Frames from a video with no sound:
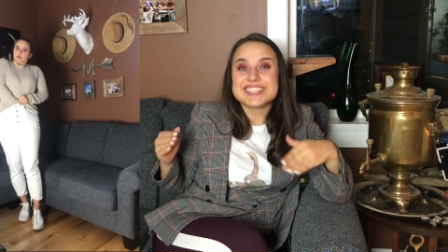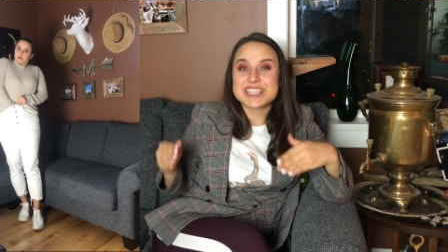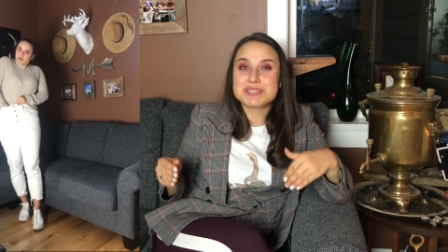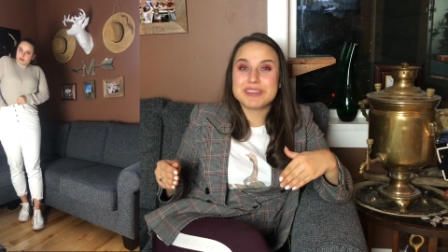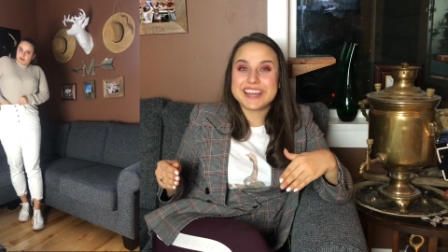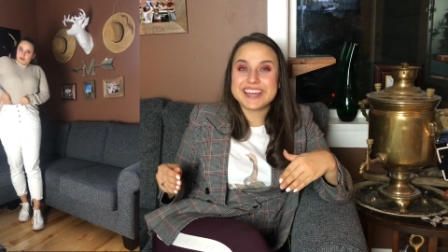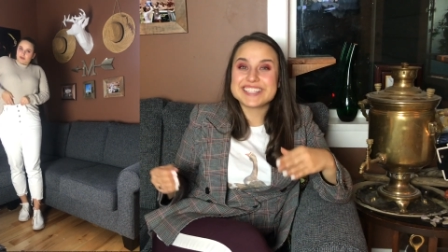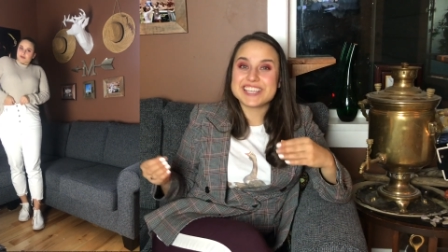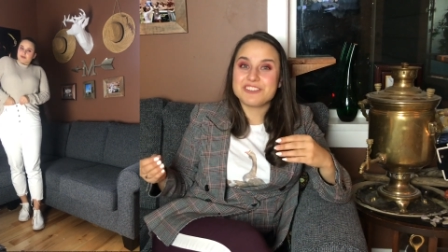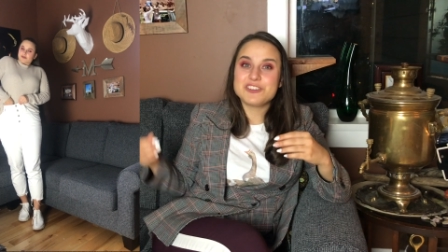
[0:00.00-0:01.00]
just
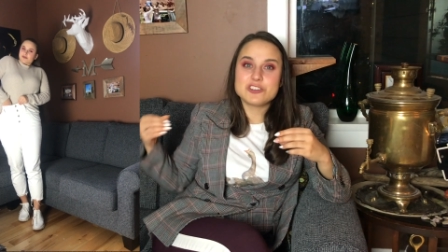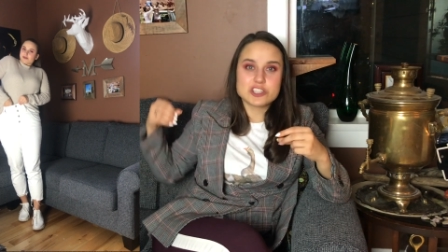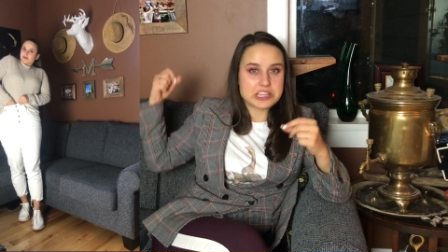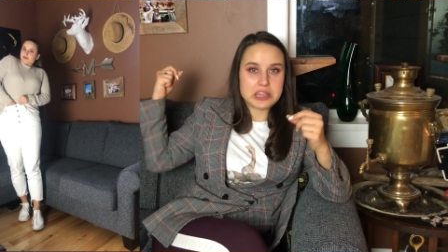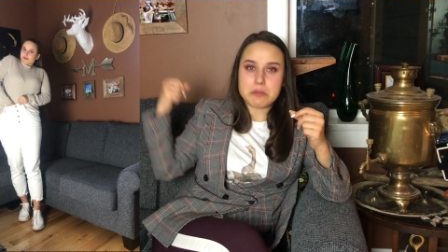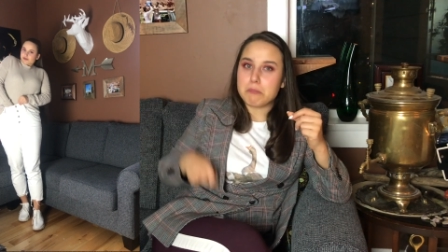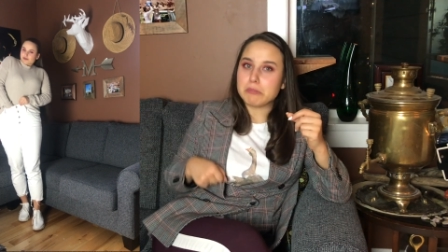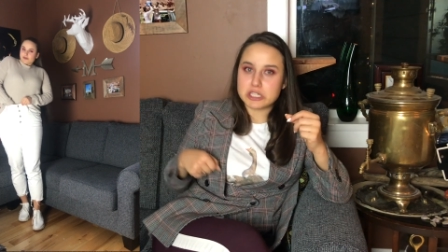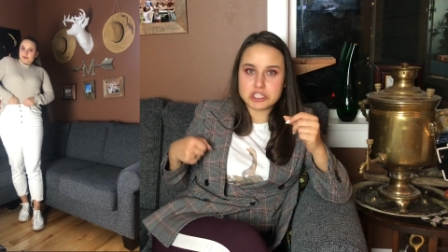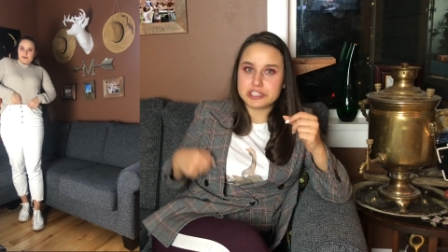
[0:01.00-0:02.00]
because if you just like
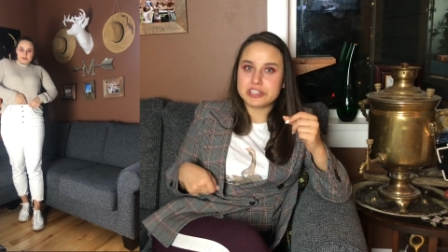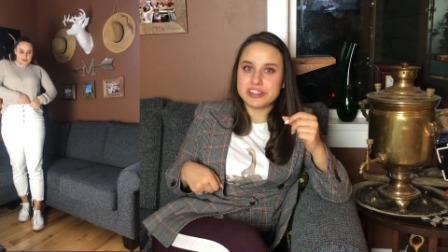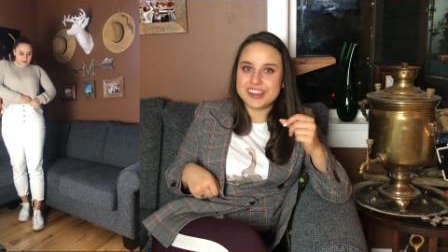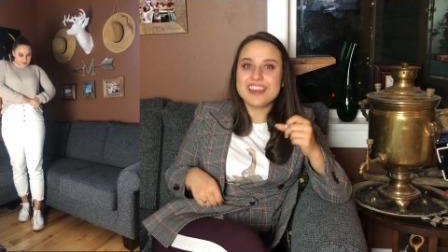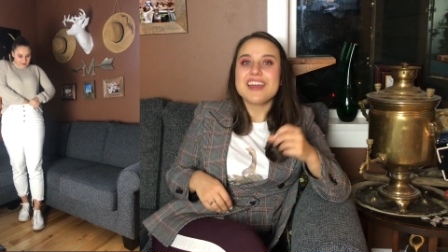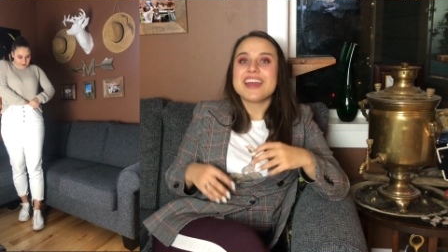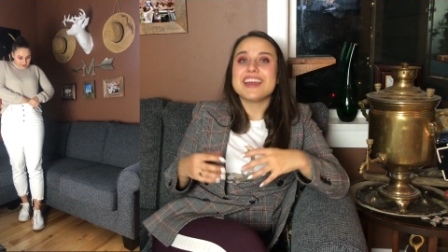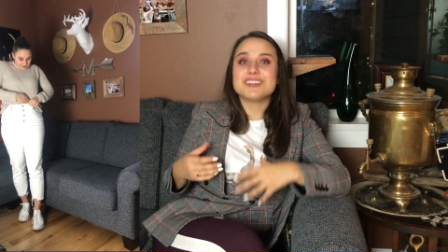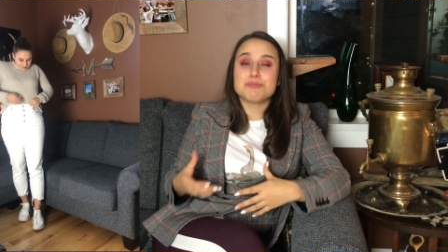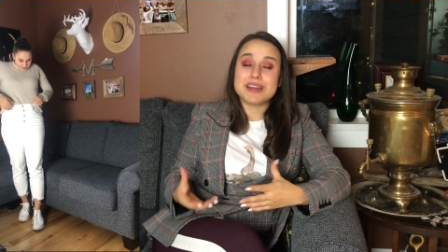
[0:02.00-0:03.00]
mush it in there,
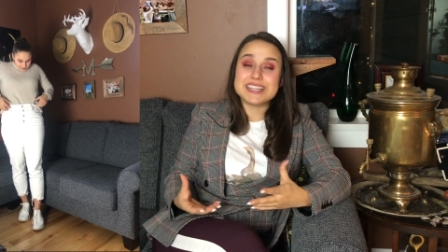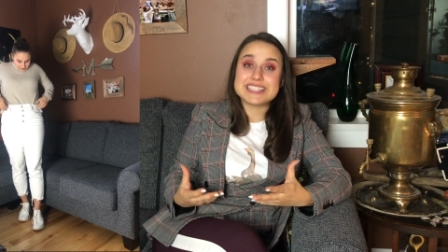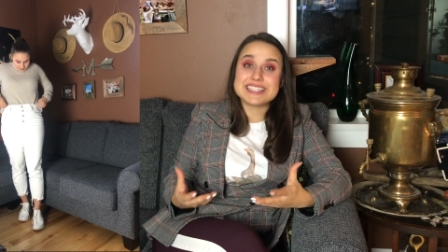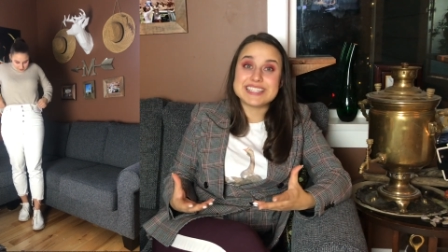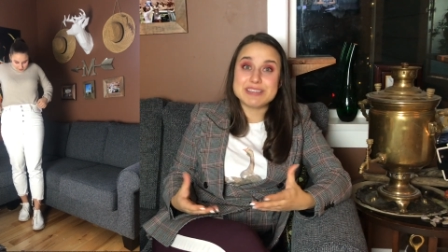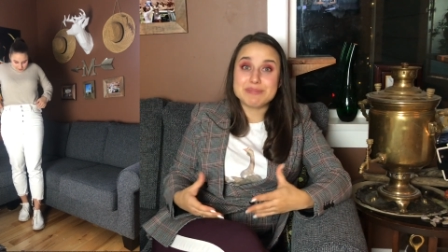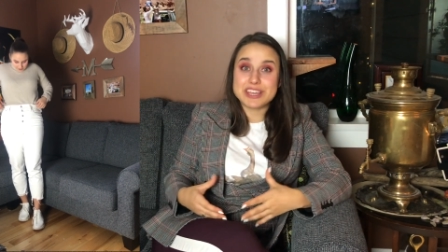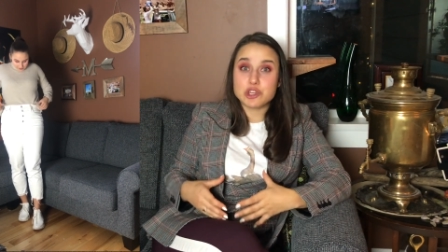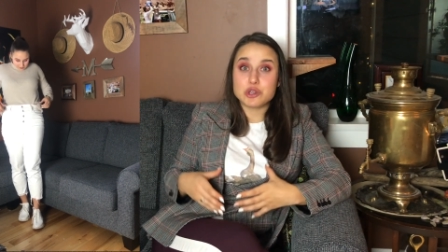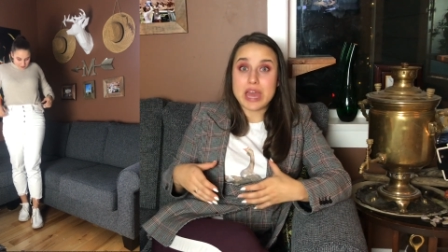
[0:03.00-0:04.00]
it might seem
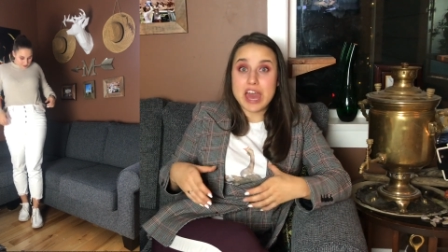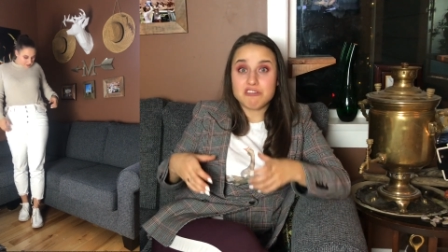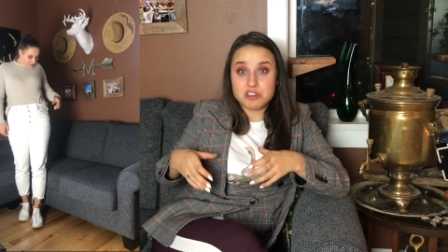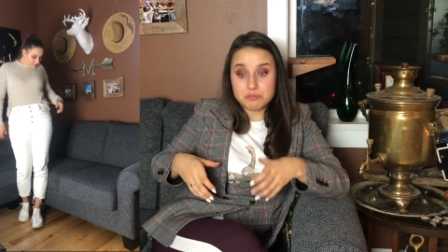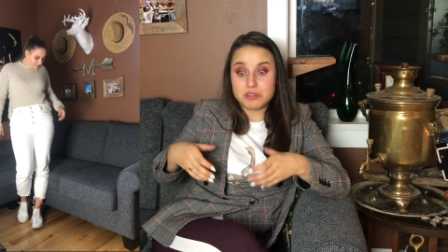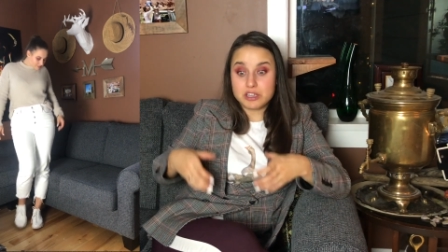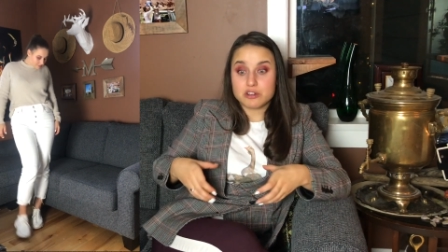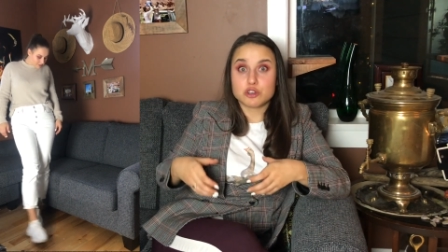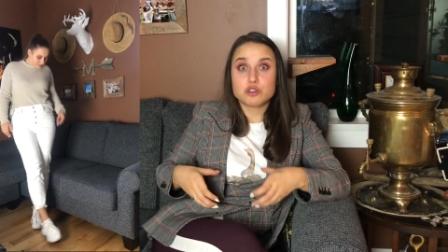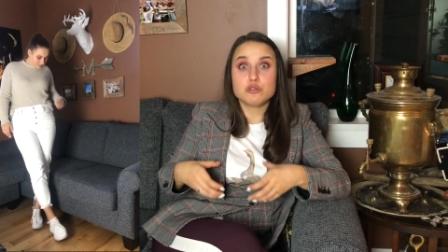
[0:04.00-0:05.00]
like you have a
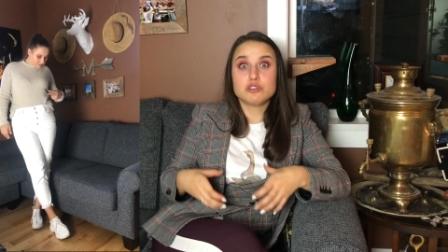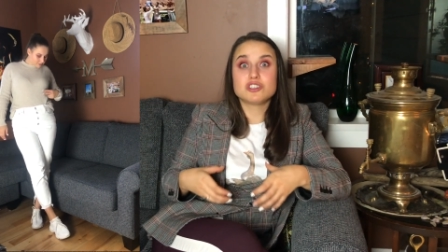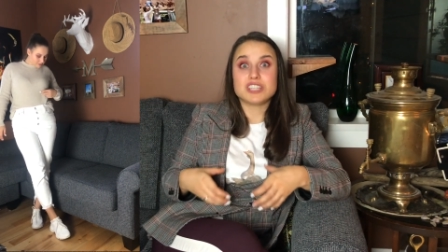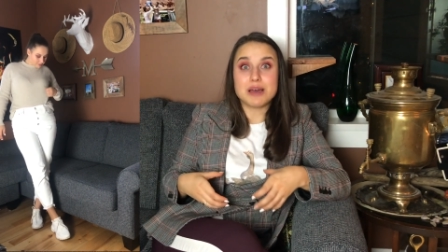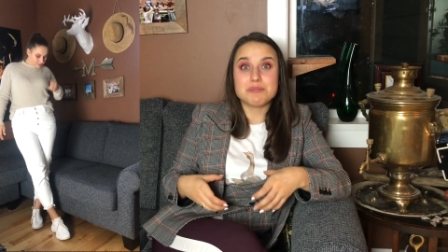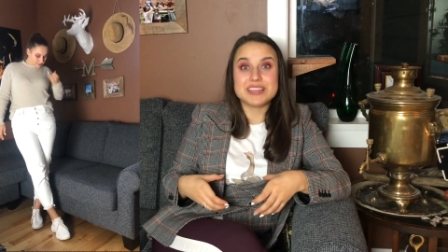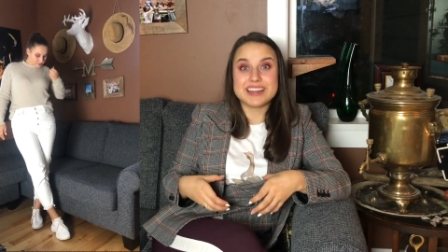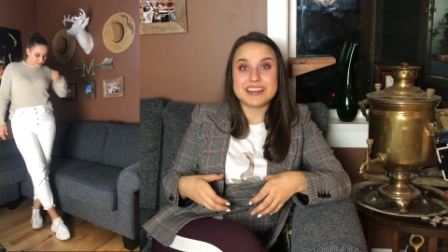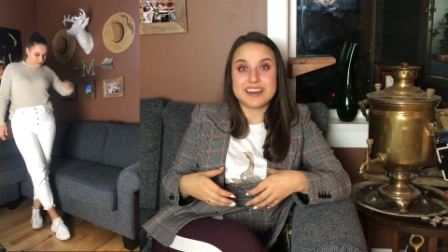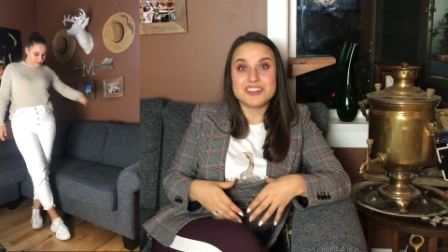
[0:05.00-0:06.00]
huge
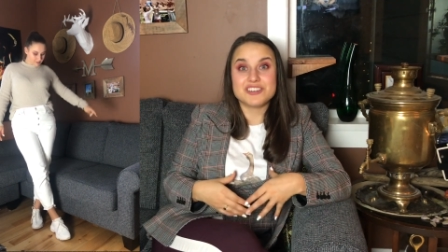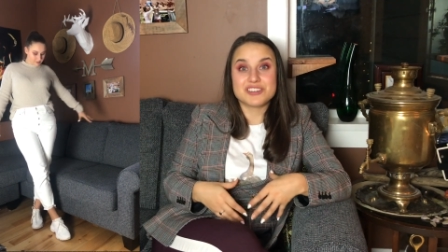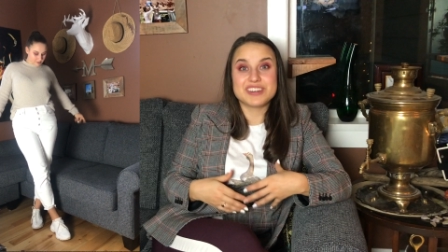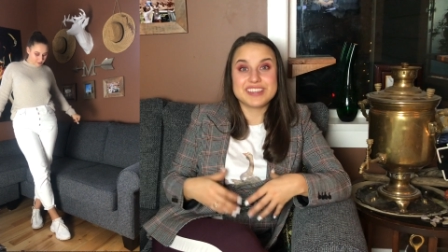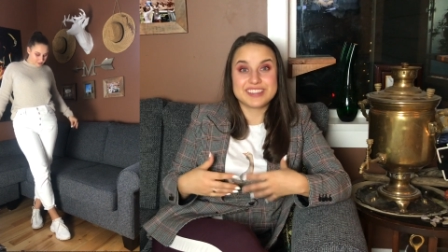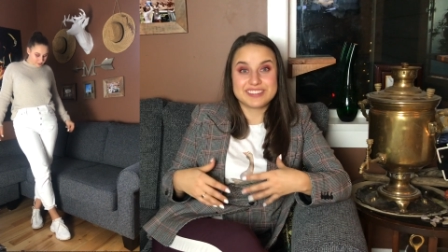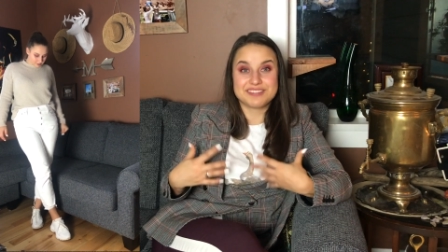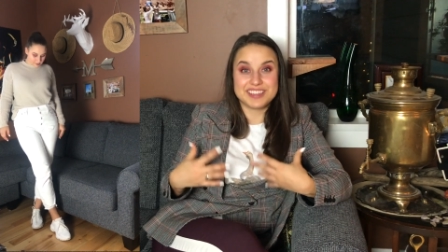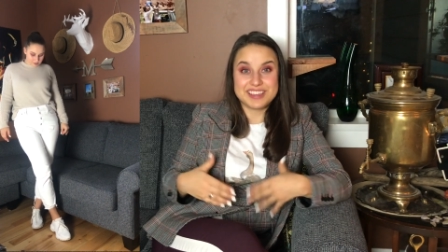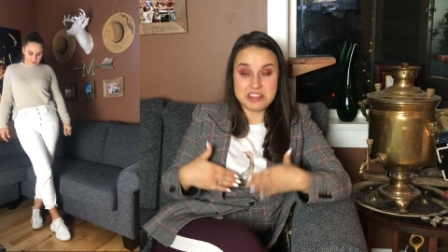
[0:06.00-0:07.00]
tummy underneath,
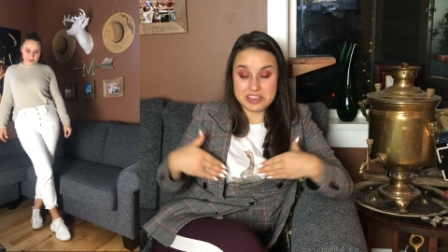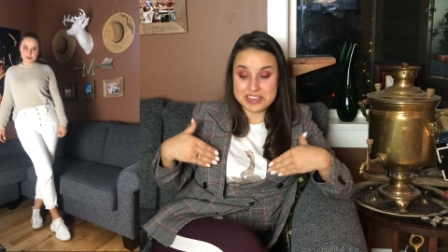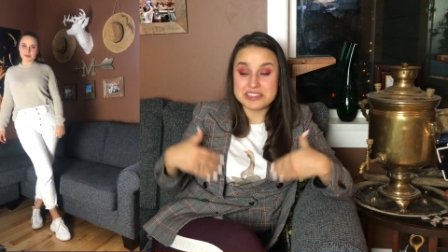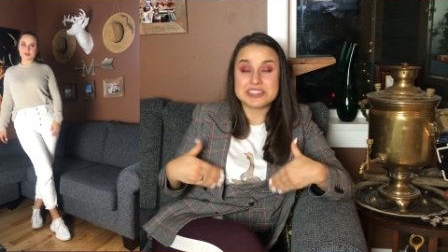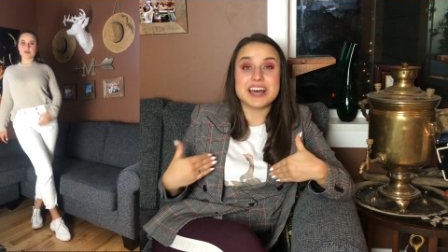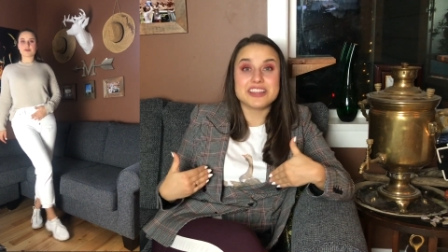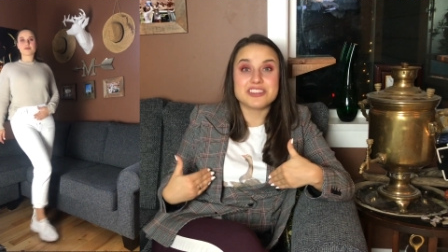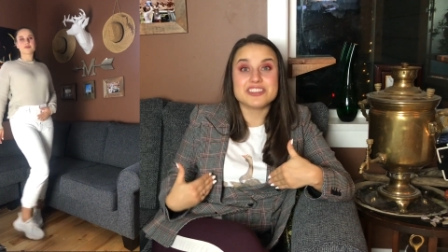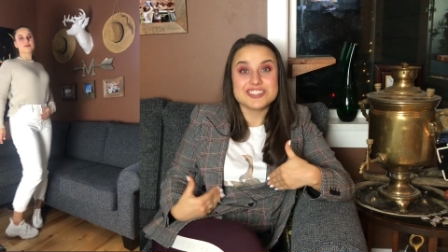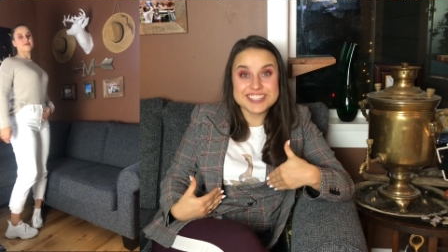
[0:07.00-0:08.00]
like inside
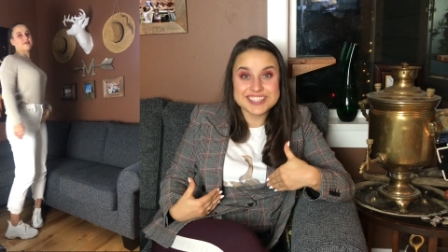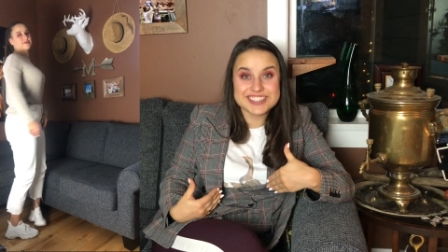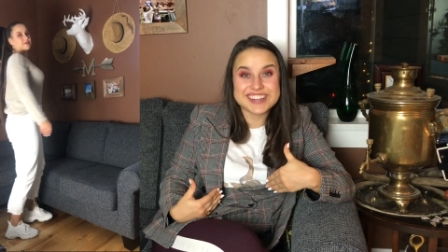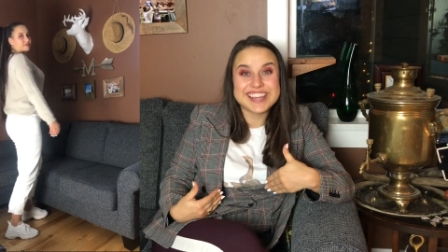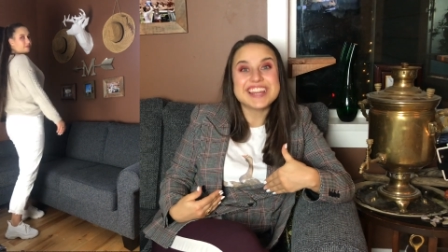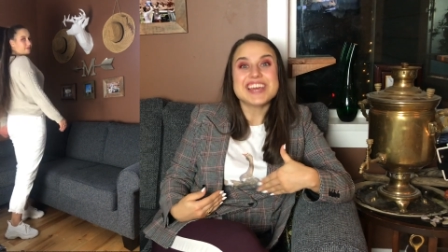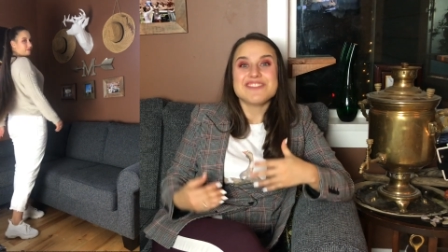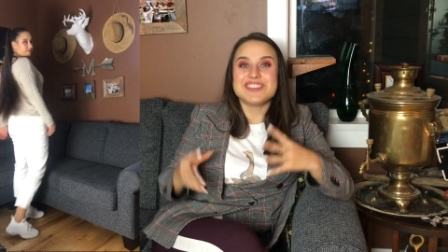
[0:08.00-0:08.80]
the jeans, right?